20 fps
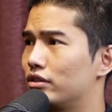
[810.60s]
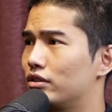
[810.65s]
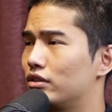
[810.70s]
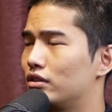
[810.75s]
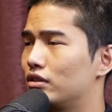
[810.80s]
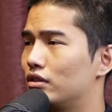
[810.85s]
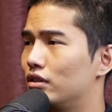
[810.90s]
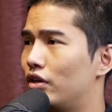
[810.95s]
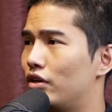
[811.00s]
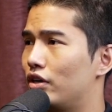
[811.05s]

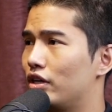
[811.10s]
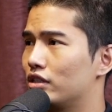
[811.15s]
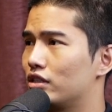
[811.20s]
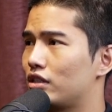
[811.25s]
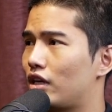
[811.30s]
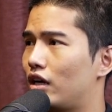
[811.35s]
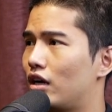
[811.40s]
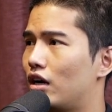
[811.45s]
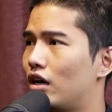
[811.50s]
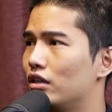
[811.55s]
learning
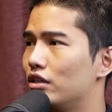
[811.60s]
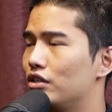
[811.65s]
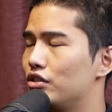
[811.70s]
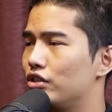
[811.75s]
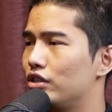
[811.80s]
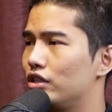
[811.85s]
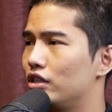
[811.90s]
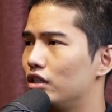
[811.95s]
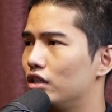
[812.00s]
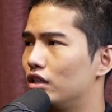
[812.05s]

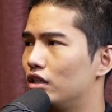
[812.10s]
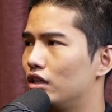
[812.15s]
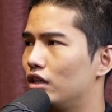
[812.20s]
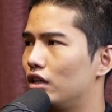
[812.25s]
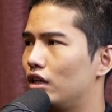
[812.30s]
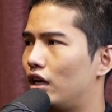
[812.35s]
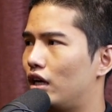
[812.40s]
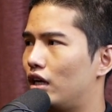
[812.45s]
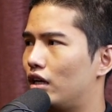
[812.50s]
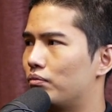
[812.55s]
psychology
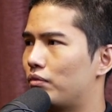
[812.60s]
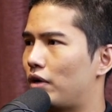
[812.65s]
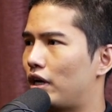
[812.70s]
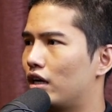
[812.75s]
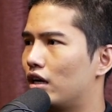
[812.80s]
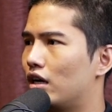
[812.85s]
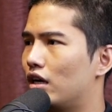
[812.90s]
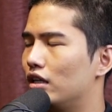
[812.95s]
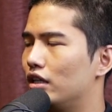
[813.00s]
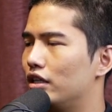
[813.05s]
at my
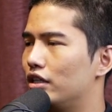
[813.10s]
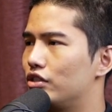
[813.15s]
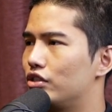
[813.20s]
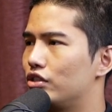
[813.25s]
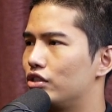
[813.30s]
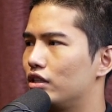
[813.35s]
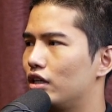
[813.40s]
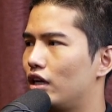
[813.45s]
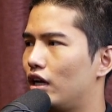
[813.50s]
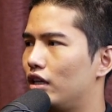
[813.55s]
college,
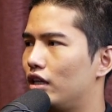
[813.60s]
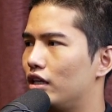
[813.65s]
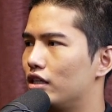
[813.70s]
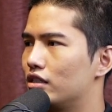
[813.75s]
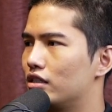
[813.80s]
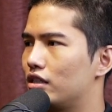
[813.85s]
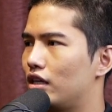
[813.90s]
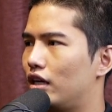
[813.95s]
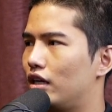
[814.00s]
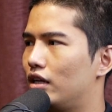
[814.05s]
and they
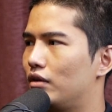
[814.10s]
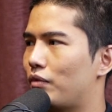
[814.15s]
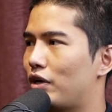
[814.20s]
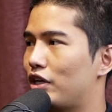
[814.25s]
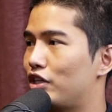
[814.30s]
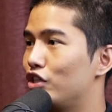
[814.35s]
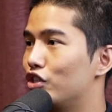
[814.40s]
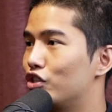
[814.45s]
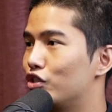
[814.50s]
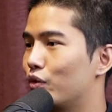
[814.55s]
said, my
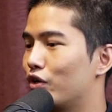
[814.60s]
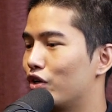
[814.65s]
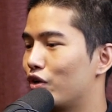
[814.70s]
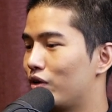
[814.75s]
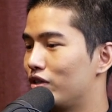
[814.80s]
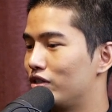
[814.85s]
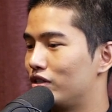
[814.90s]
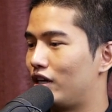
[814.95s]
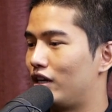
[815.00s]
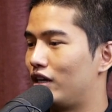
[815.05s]
teacher would always
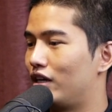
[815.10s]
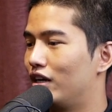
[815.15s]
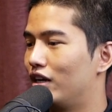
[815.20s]
say,